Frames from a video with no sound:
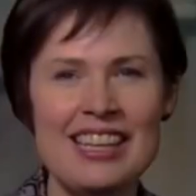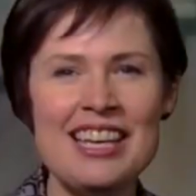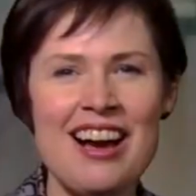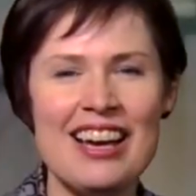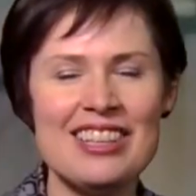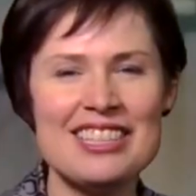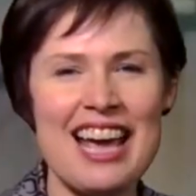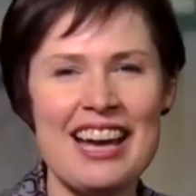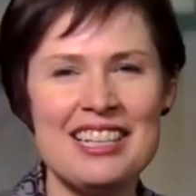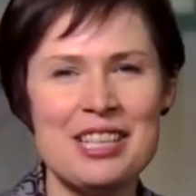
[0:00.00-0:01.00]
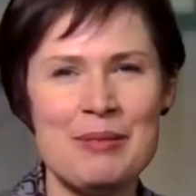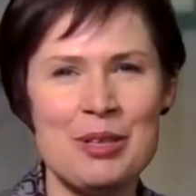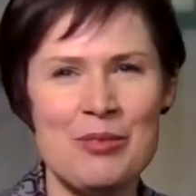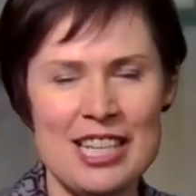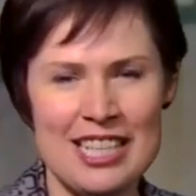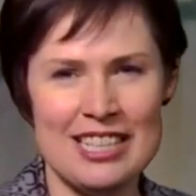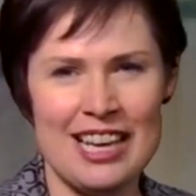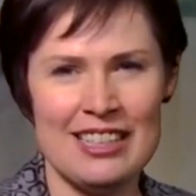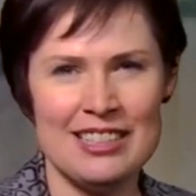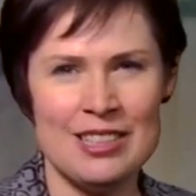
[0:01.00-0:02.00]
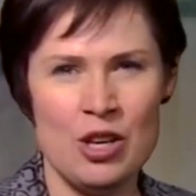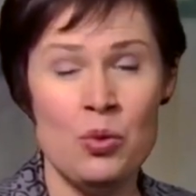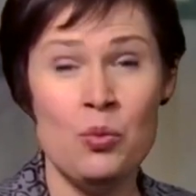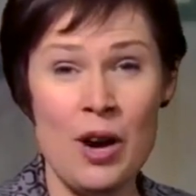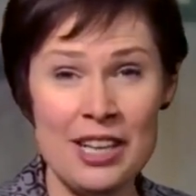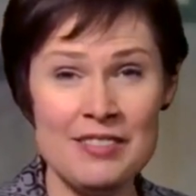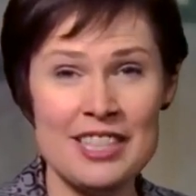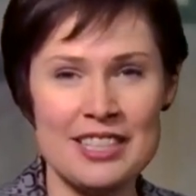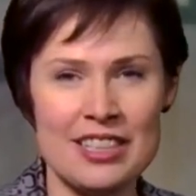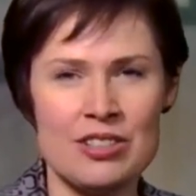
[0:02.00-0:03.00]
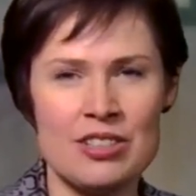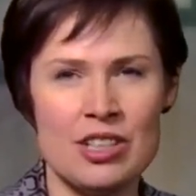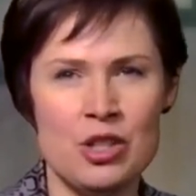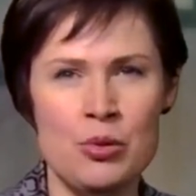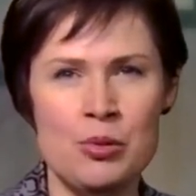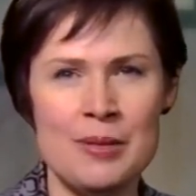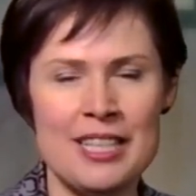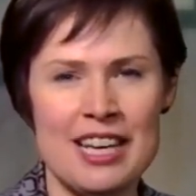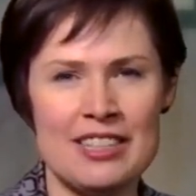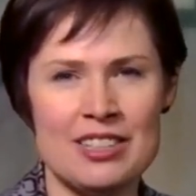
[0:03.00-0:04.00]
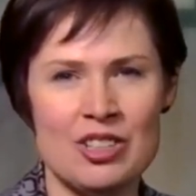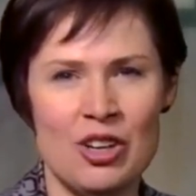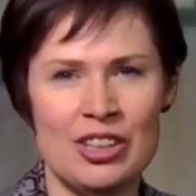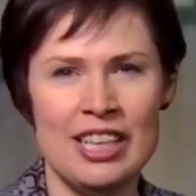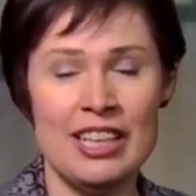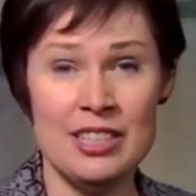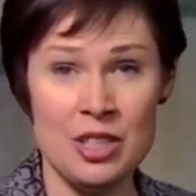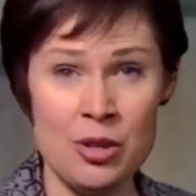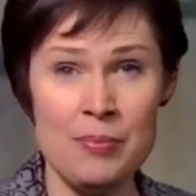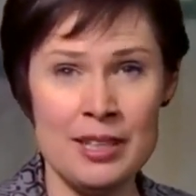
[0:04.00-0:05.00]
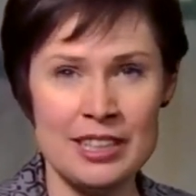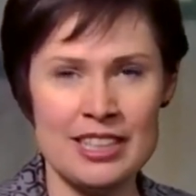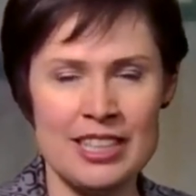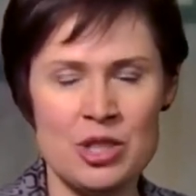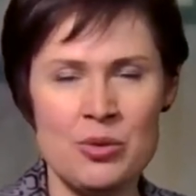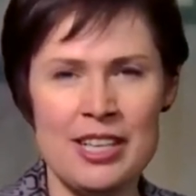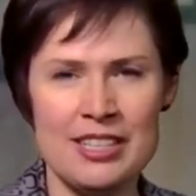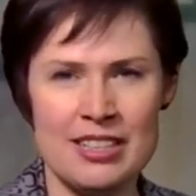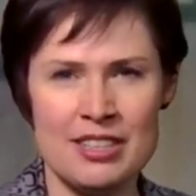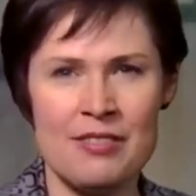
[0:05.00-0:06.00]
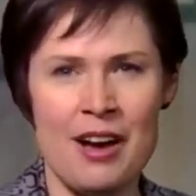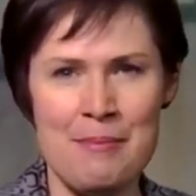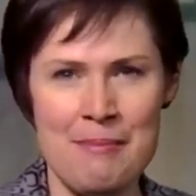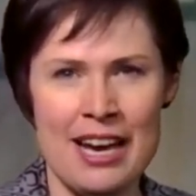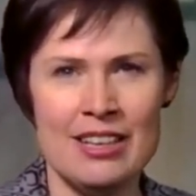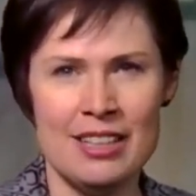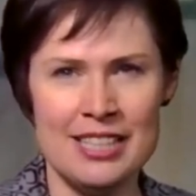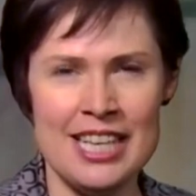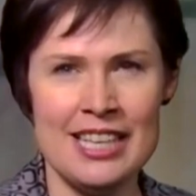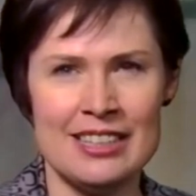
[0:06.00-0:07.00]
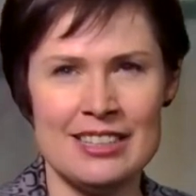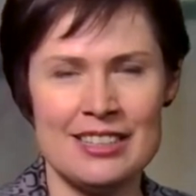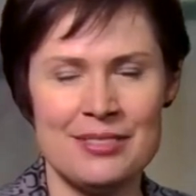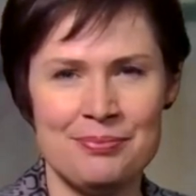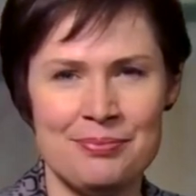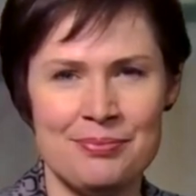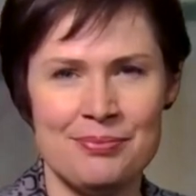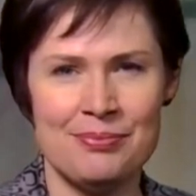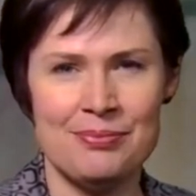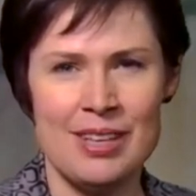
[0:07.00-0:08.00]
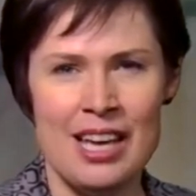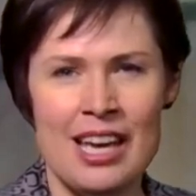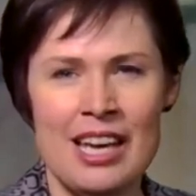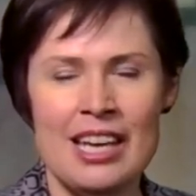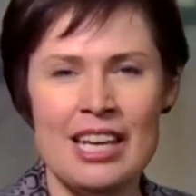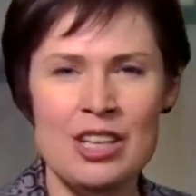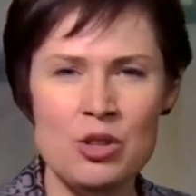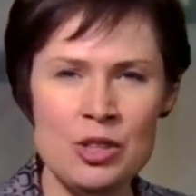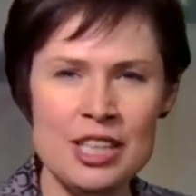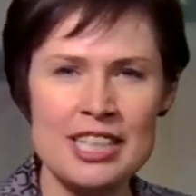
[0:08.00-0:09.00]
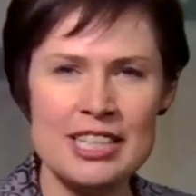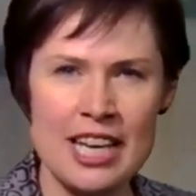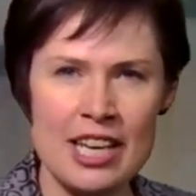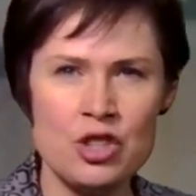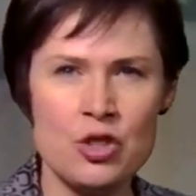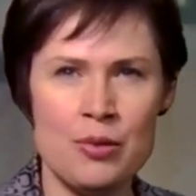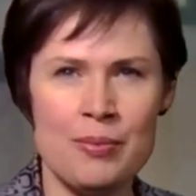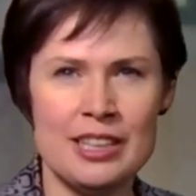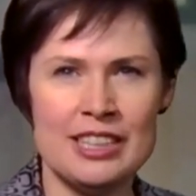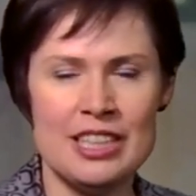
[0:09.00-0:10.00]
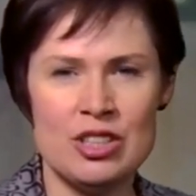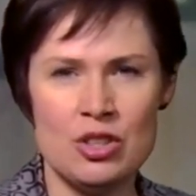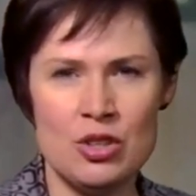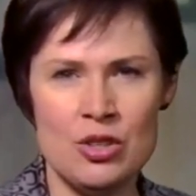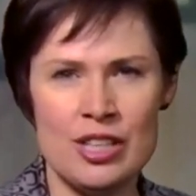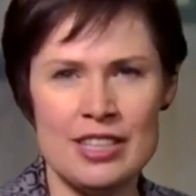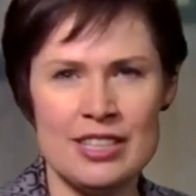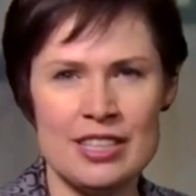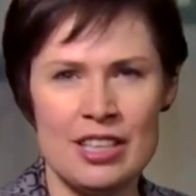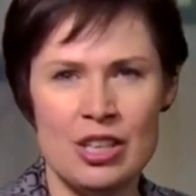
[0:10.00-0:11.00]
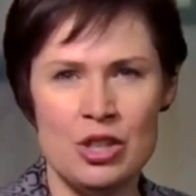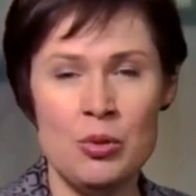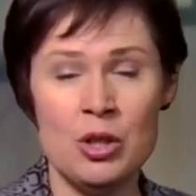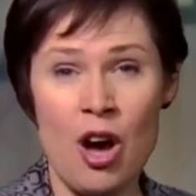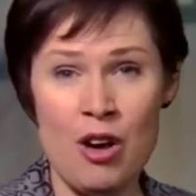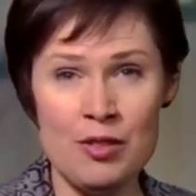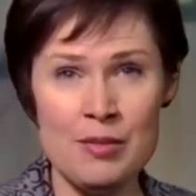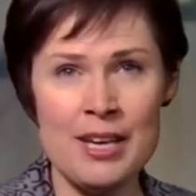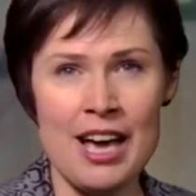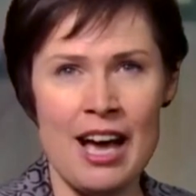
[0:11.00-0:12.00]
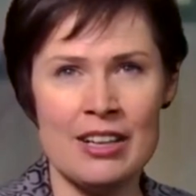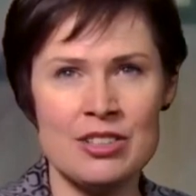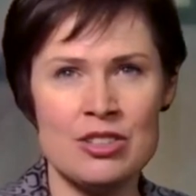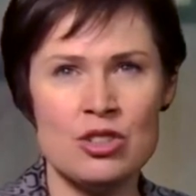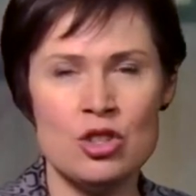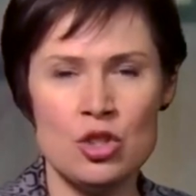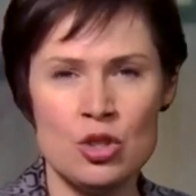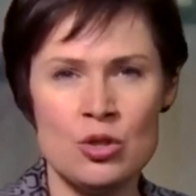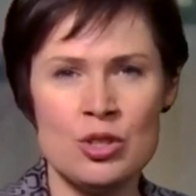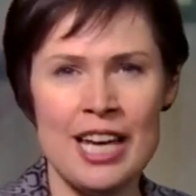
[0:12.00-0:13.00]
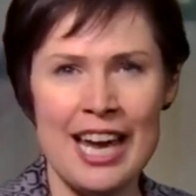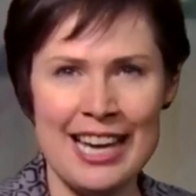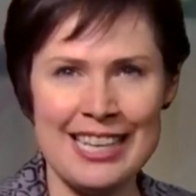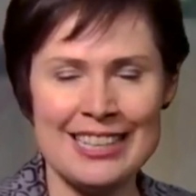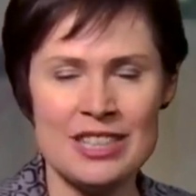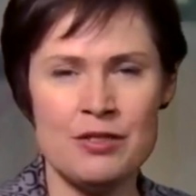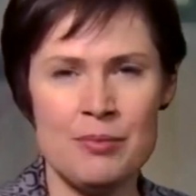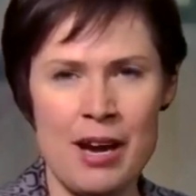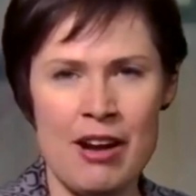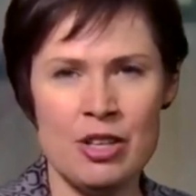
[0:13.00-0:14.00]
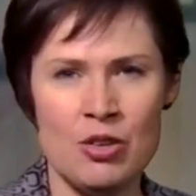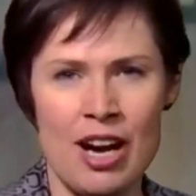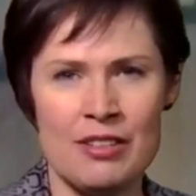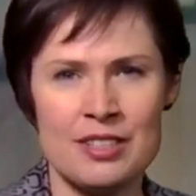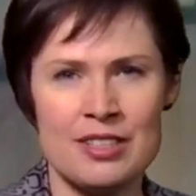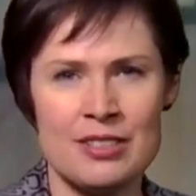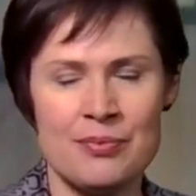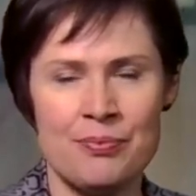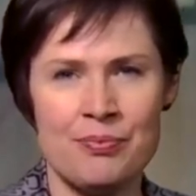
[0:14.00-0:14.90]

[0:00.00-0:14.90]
In the IELTS academic reading test, one of the skills that you will be tested on is your ability to identify main ideas. In order to test your ability to do this, you will often be asked to choose headings for paragraphs.